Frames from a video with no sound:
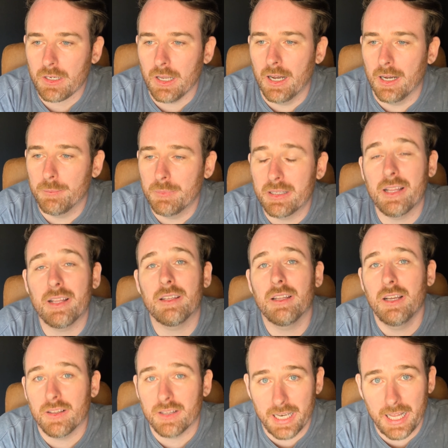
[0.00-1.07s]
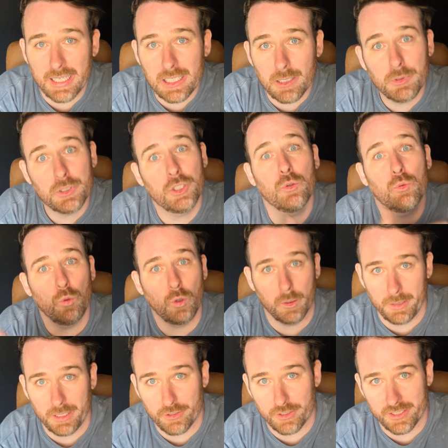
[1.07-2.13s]
And then the next episode will
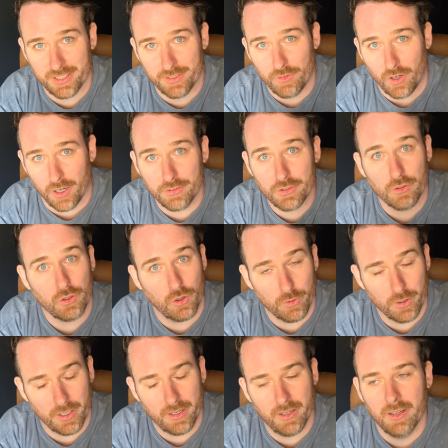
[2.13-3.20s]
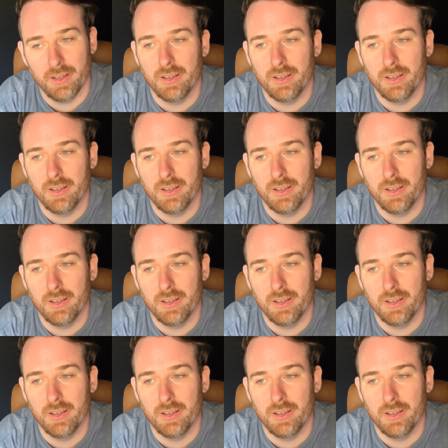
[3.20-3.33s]
be Chris involved, so don't worry.